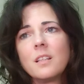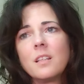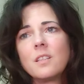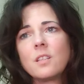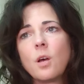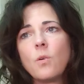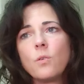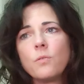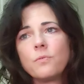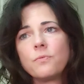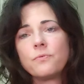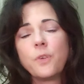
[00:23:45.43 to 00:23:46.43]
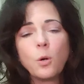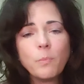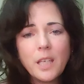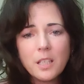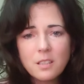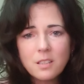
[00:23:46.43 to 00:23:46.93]
So
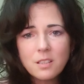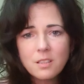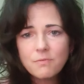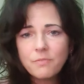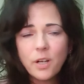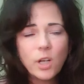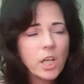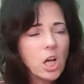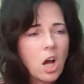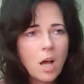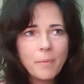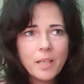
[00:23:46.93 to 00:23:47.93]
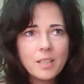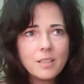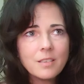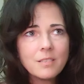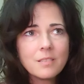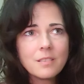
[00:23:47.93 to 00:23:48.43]
phobias, very
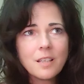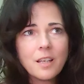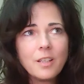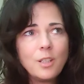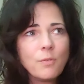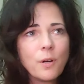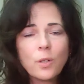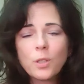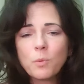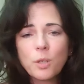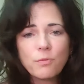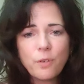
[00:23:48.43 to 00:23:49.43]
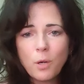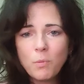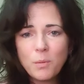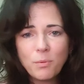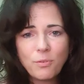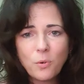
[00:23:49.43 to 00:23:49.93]
common. You've heard the word
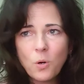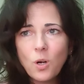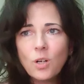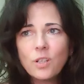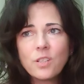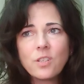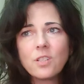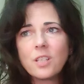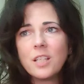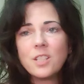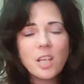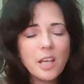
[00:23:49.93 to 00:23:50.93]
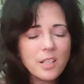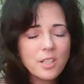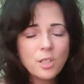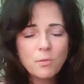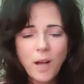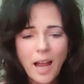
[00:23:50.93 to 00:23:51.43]
phobia before. This is an
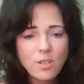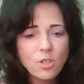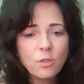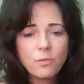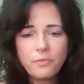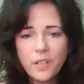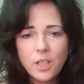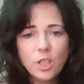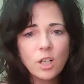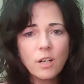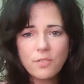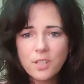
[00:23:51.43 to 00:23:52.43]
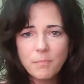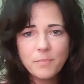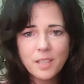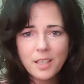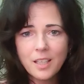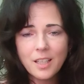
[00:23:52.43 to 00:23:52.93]
intense, irrational fear of
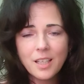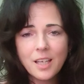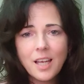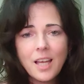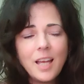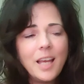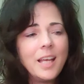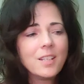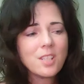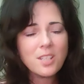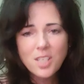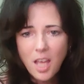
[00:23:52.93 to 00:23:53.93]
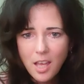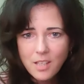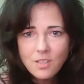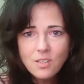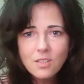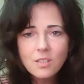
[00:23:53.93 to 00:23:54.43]
something. It's
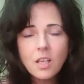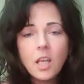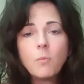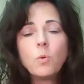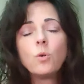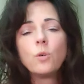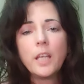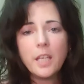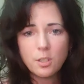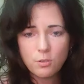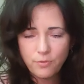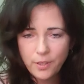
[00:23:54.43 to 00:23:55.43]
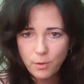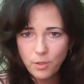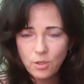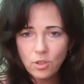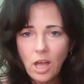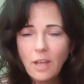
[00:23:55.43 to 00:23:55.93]
intense. It will interfere
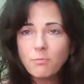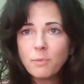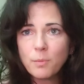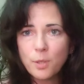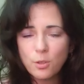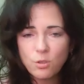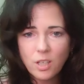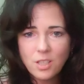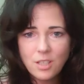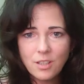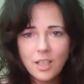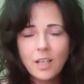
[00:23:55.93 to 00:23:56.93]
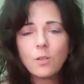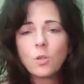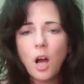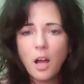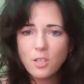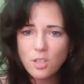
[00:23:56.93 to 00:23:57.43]
with your life. Remember those criteria. It will
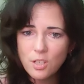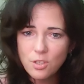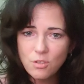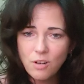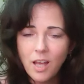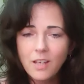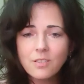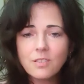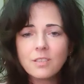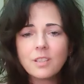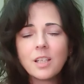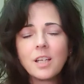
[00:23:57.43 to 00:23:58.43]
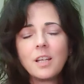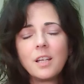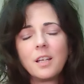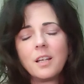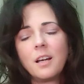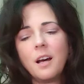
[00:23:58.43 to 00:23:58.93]
cause you distress,
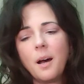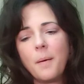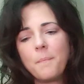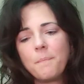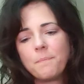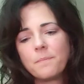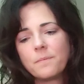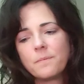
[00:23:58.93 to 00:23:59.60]
all